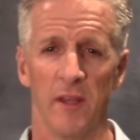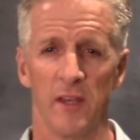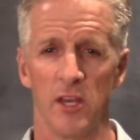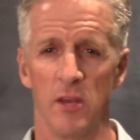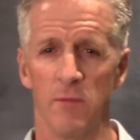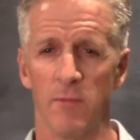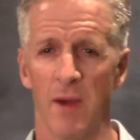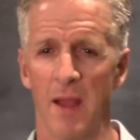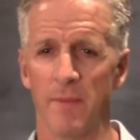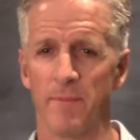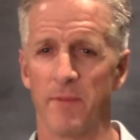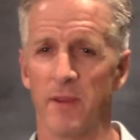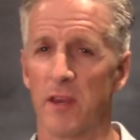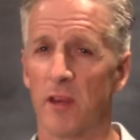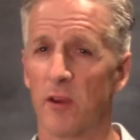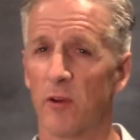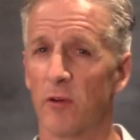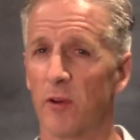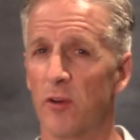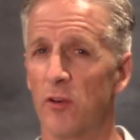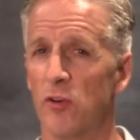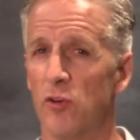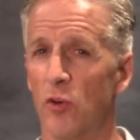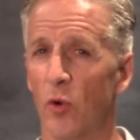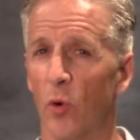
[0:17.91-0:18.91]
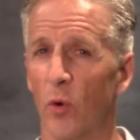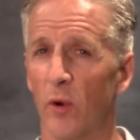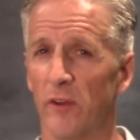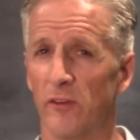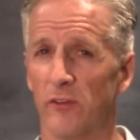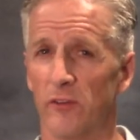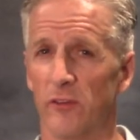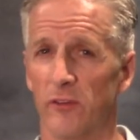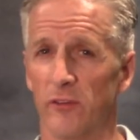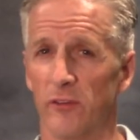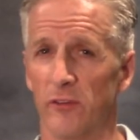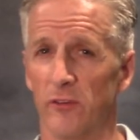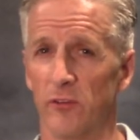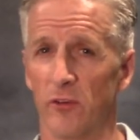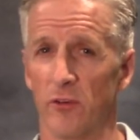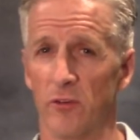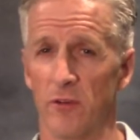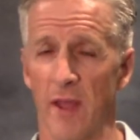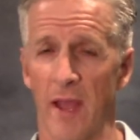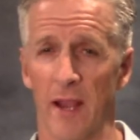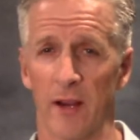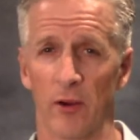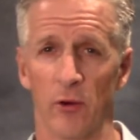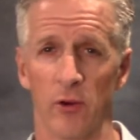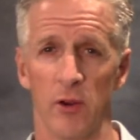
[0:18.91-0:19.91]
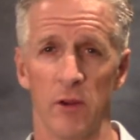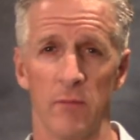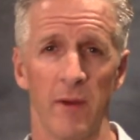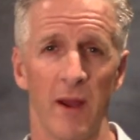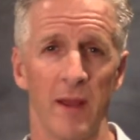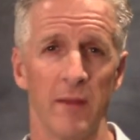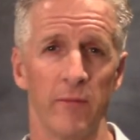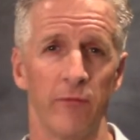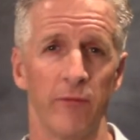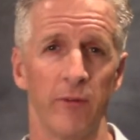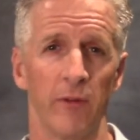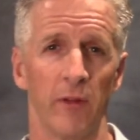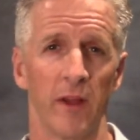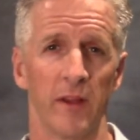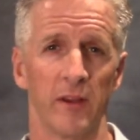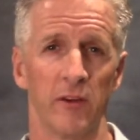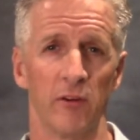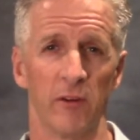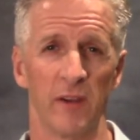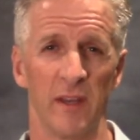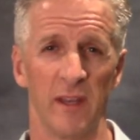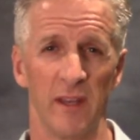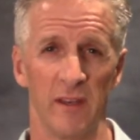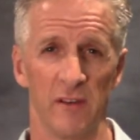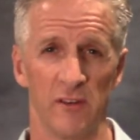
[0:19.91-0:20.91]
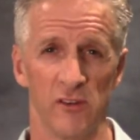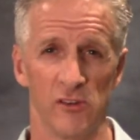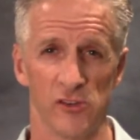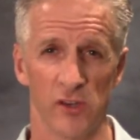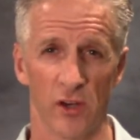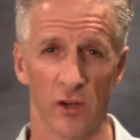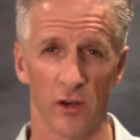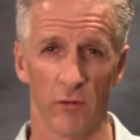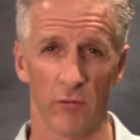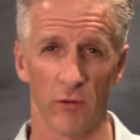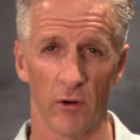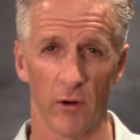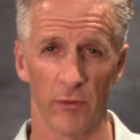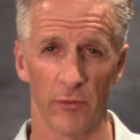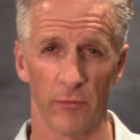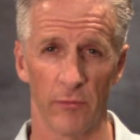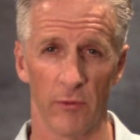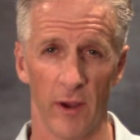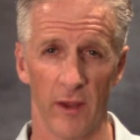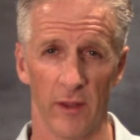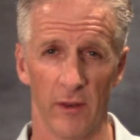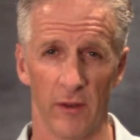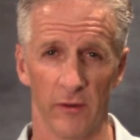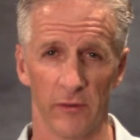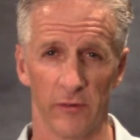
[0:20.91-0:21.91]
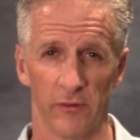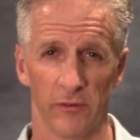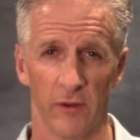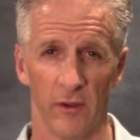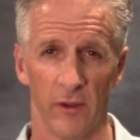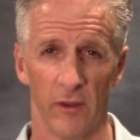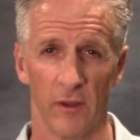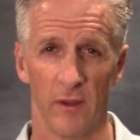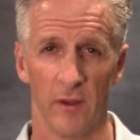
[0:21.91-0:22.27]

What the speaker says: You might be hearing noises in your neck, or you might feel like you're getting degenerative arthritis.